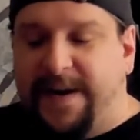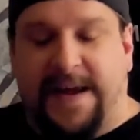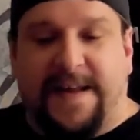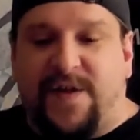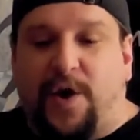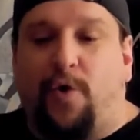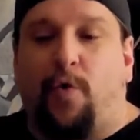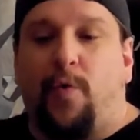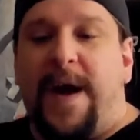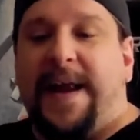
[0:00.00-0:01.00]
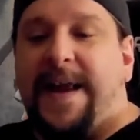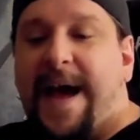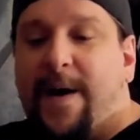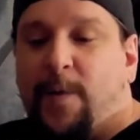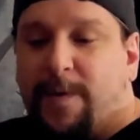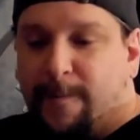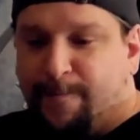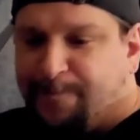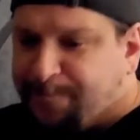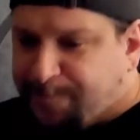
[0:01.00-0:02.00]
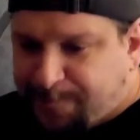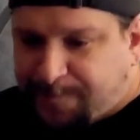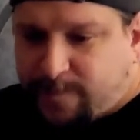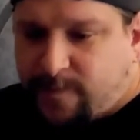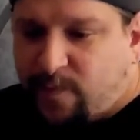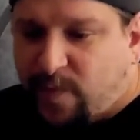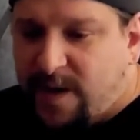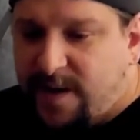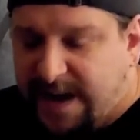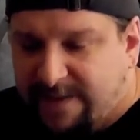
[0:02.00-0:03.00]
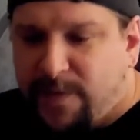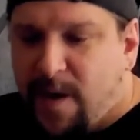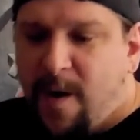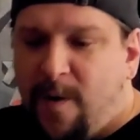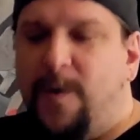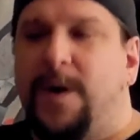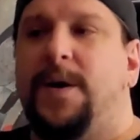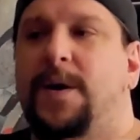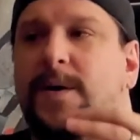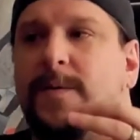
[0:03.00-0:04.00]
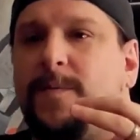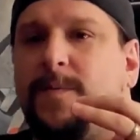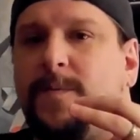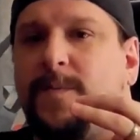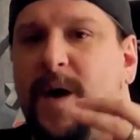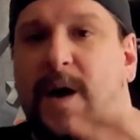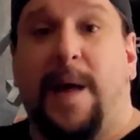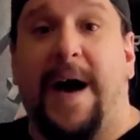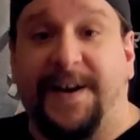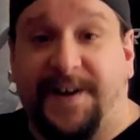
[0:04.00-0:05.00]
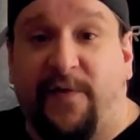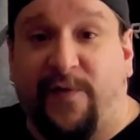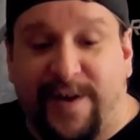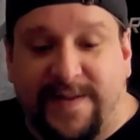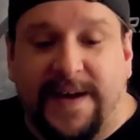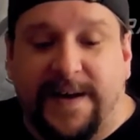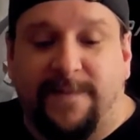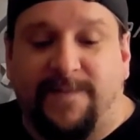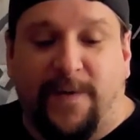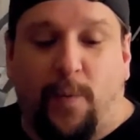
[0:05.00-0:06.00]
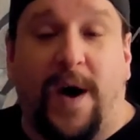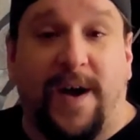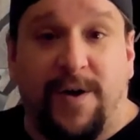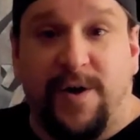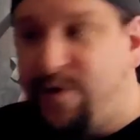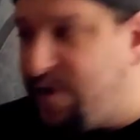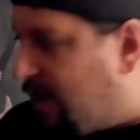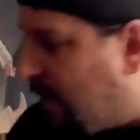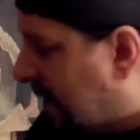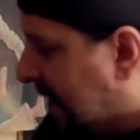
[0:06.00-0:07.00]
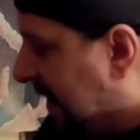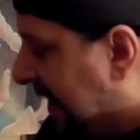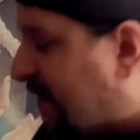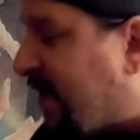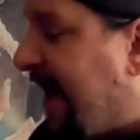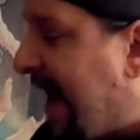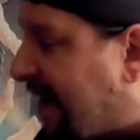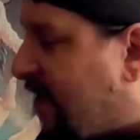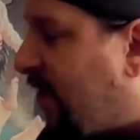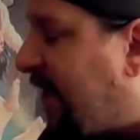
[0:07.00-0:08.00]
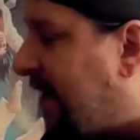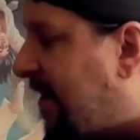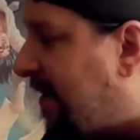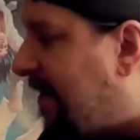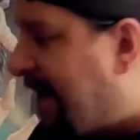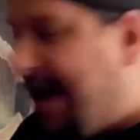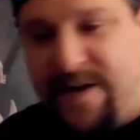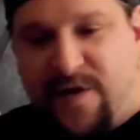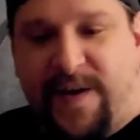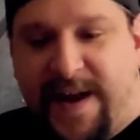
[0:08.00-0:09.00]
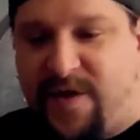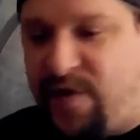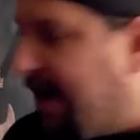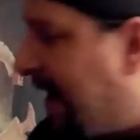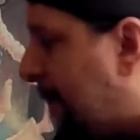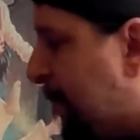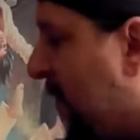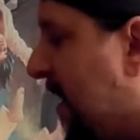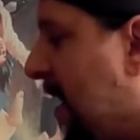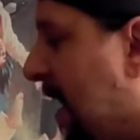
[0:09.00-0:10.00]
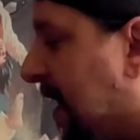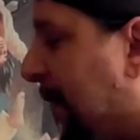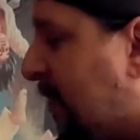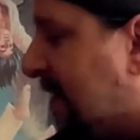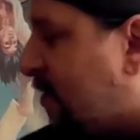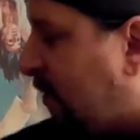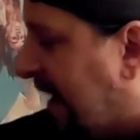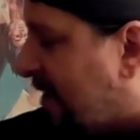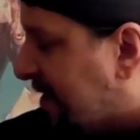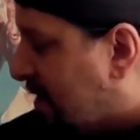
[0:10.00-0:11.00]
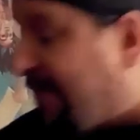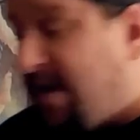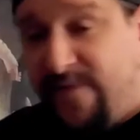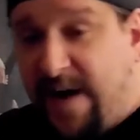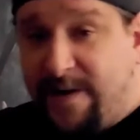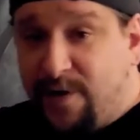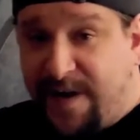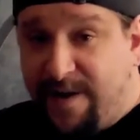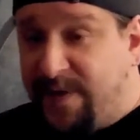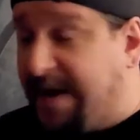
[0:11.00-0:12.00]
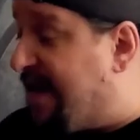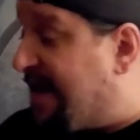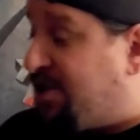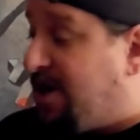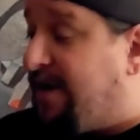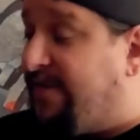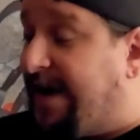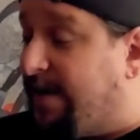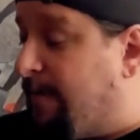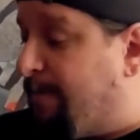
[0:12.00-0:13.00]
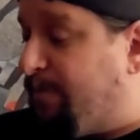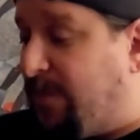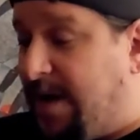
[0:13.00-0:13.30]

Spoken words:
But it's a great album, even though a lot different than what you're used to. It's an excellent album. A couple of years later, I don't have it on vinyl because I don't think it's actually on vinyl,